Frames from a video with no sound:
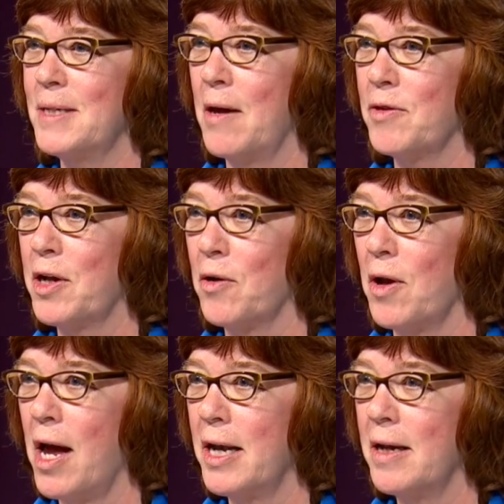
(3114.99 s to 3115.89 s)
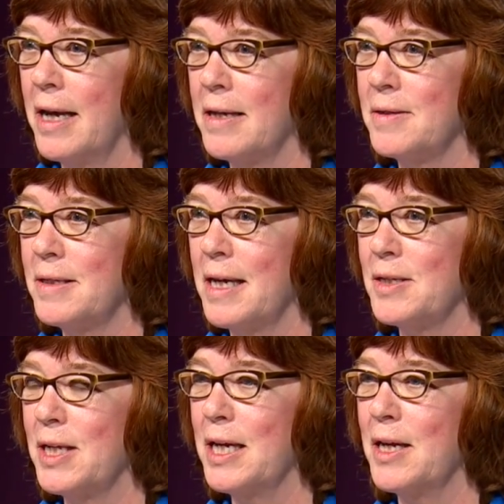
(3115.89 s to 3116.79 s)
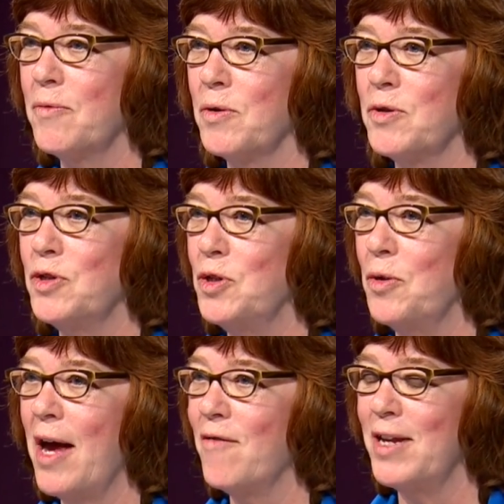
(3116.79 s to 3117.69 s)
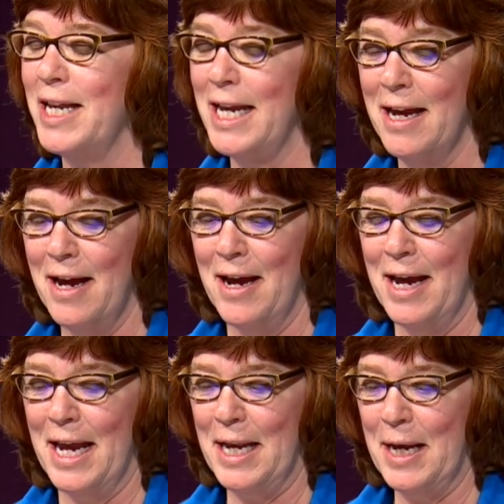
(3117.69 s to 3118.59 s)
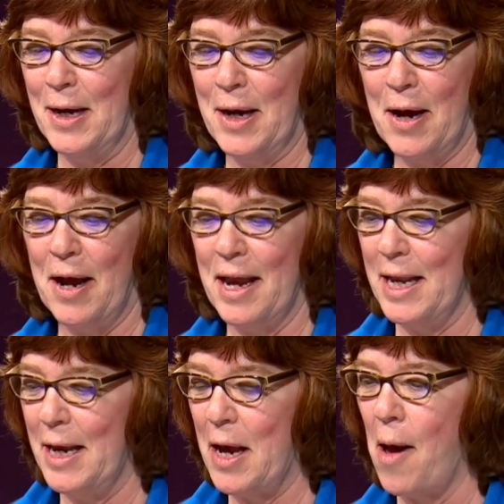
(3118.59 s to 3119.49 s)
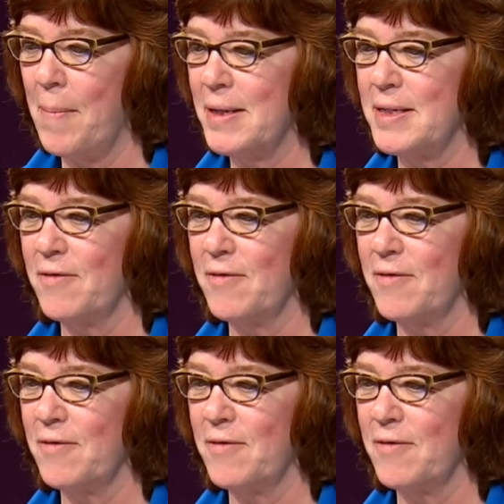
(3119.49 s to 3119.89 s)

South Carolina has hit. But do you have any comments?